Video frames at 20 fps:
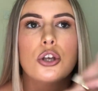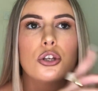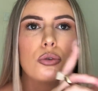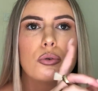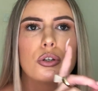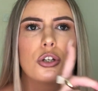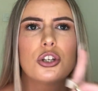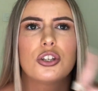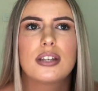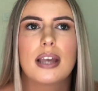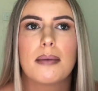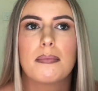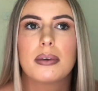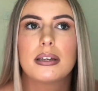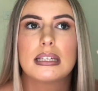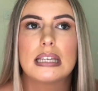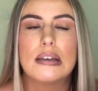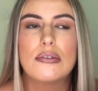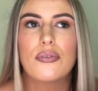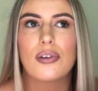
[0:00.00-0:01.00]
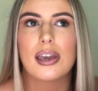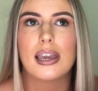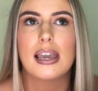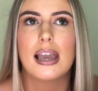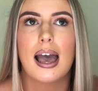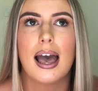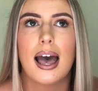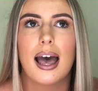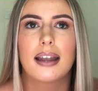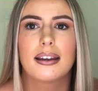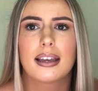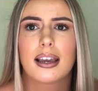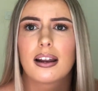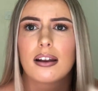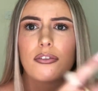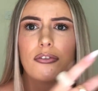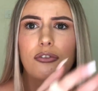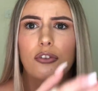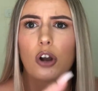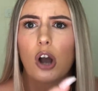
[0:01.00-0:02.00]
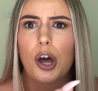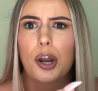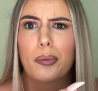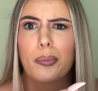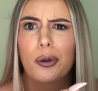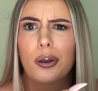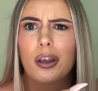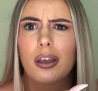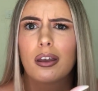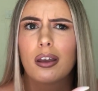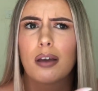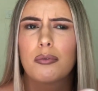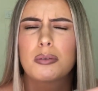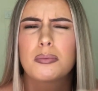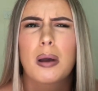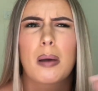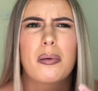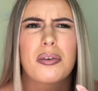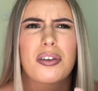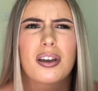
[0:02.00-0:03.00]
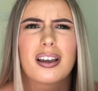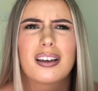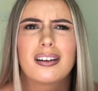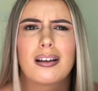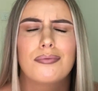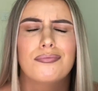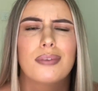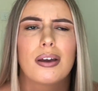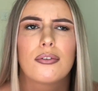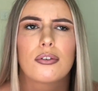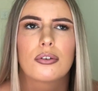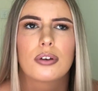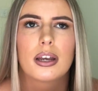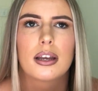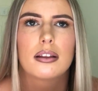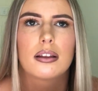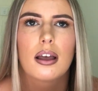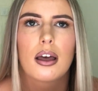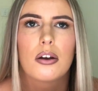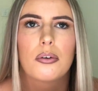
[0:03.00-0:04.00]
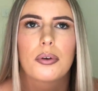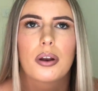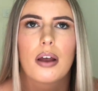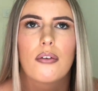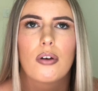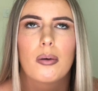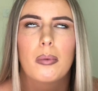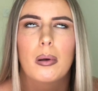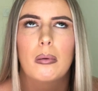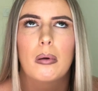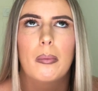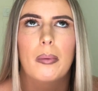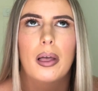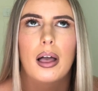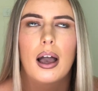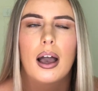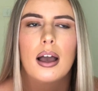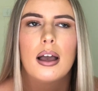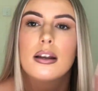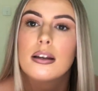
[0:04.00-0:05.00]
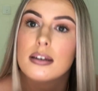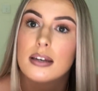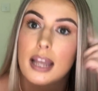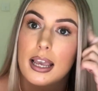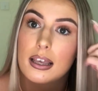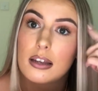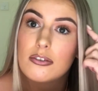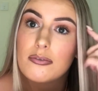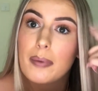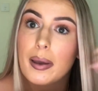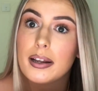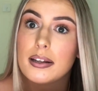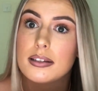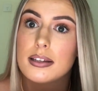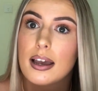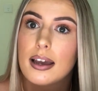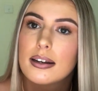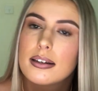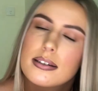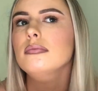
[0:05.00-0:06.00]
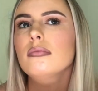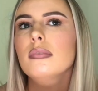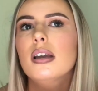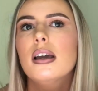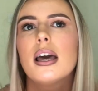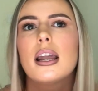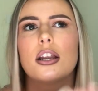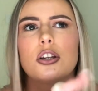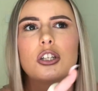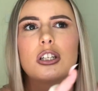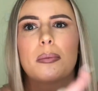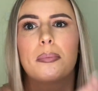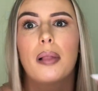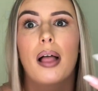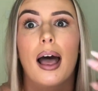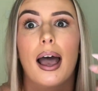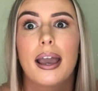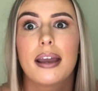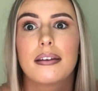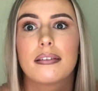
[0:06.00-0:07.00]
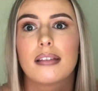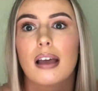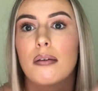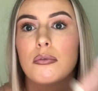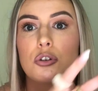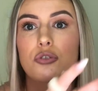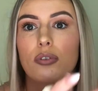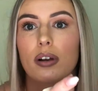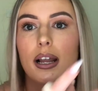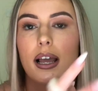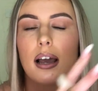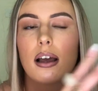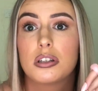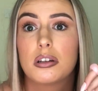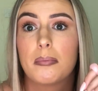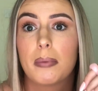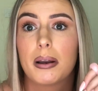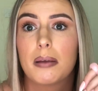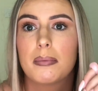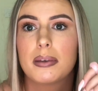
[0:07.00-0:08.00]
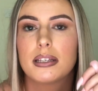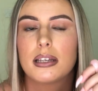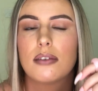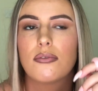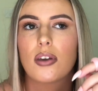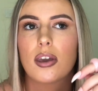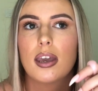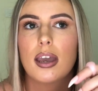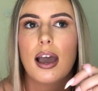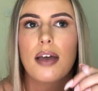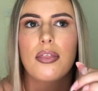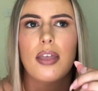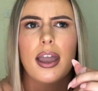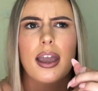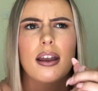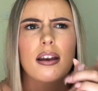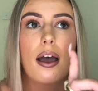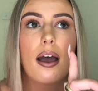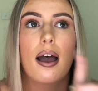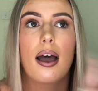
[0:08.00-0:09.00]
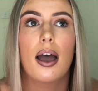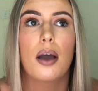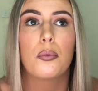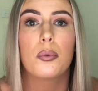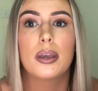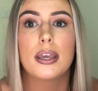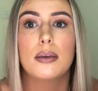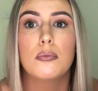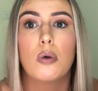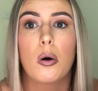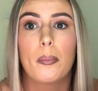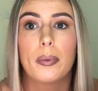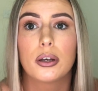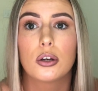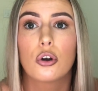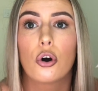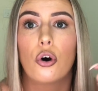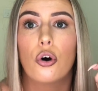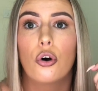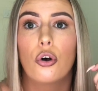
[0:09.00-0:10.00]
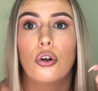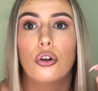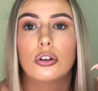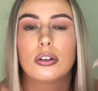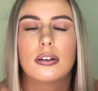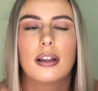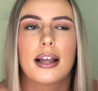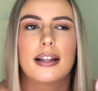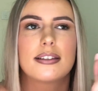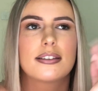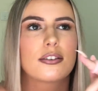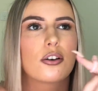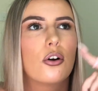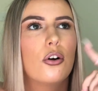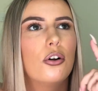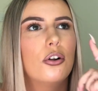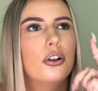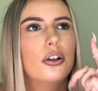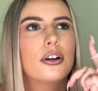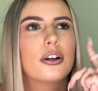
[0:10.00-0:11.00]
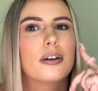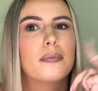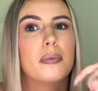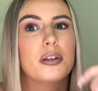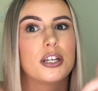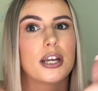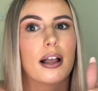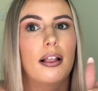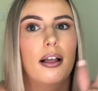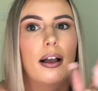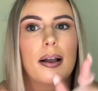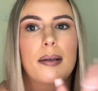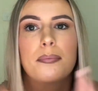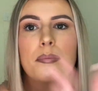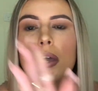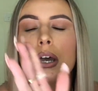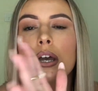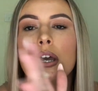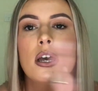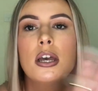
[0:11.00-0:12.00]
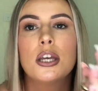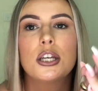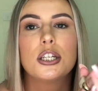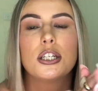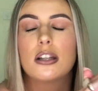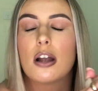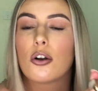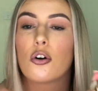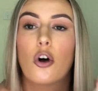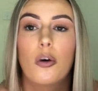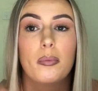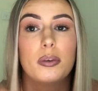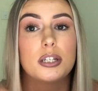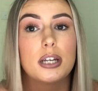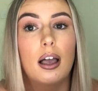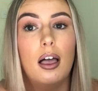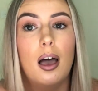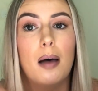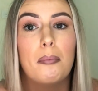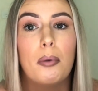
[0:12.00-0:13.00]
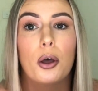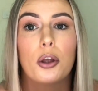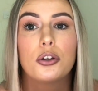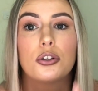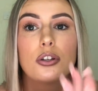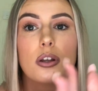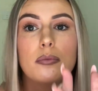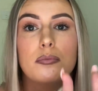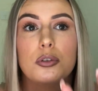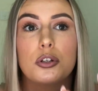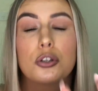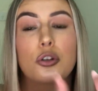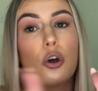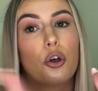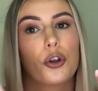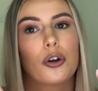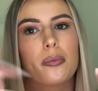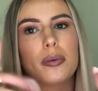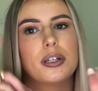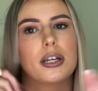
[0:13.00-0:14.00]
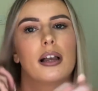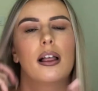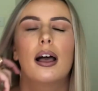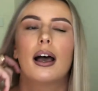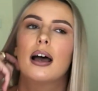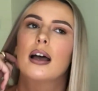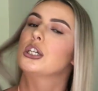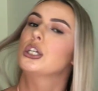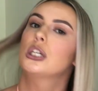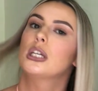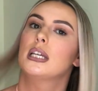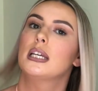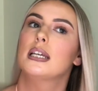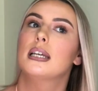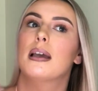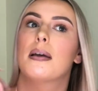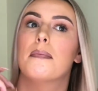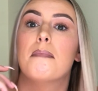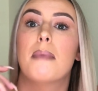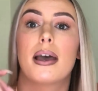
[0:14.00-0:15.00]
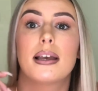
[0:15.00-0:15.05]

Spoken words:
So I just sent my CV and kind of forgot about it. I was probably thinking I'm never gonna get that or whatever, blah, blah, blah, negative mindset. And I just applied, that was really it, submitted my CV. And then a wee woman called, let's call her Magella. She's not called Magella, but I'm just calling her Magella. She